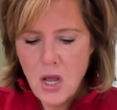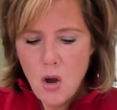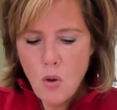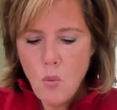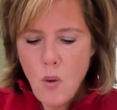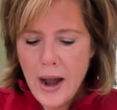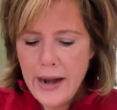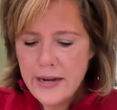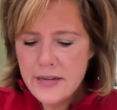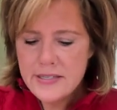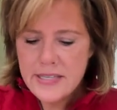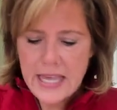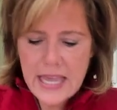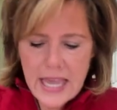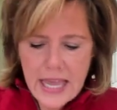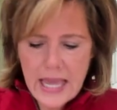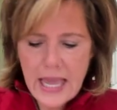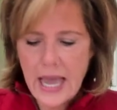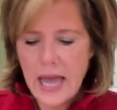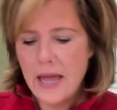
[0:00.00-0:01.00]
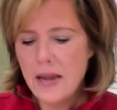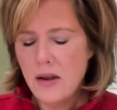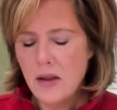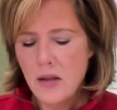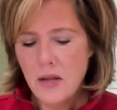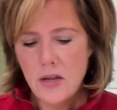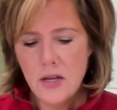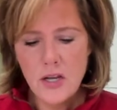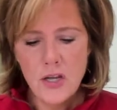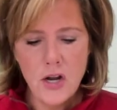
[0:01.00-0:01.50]
Why does he get,
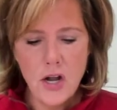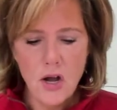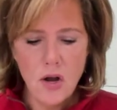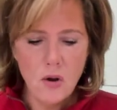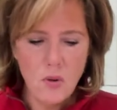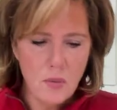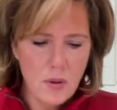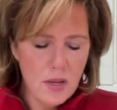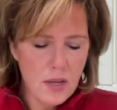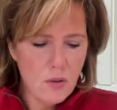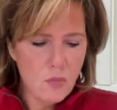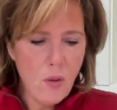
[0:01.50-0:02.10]
you know...